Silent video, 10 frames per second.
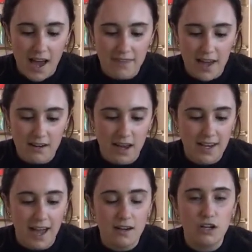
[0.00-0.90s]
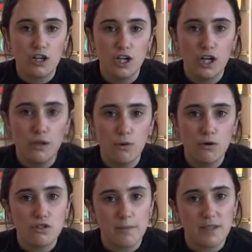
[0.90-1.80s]
And then again, glue
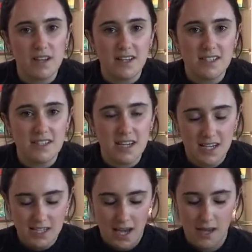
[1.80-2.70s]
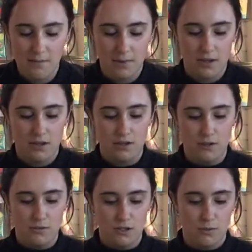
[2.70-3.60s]
or double-sided sticky tape,
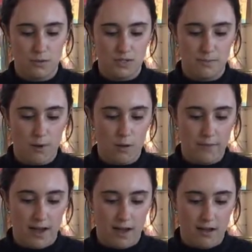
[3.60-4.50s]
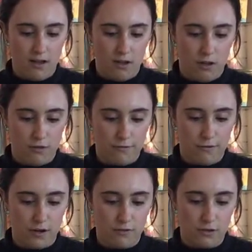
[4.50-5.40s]
you just want to pop that on the
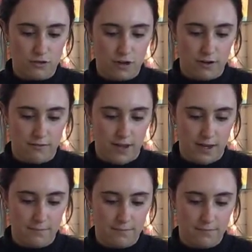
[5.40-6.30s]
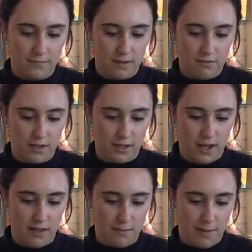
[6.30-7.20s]
front of your trophy. If I can
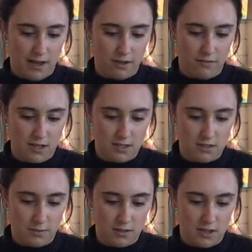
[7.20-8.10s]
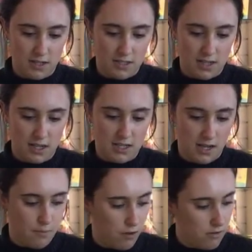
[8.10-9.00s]
get the back of this double-sided sticky
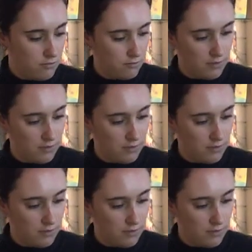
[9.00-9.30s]
tape off.